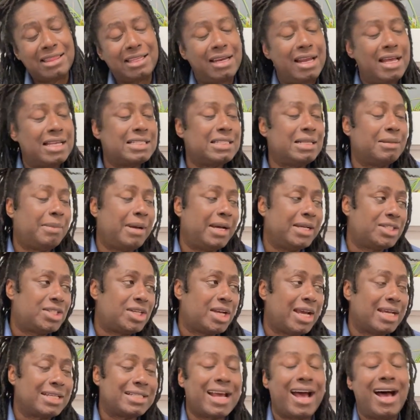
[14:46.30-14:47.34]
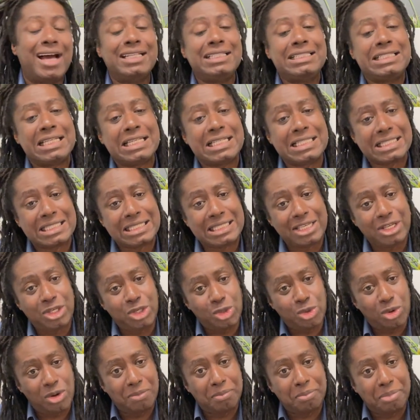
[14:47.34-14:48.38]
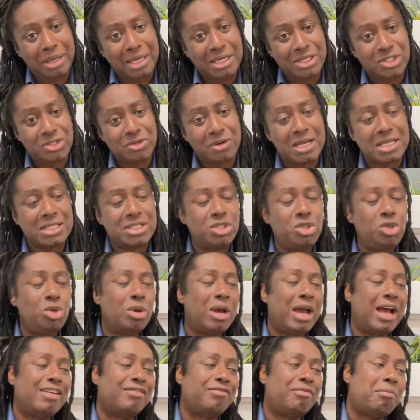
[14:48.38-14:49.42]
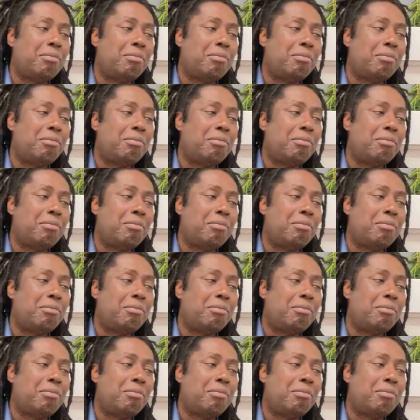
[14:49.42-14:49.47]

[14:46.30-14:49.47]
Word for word: the last time I checked, I didn't see you on Pinterest. You have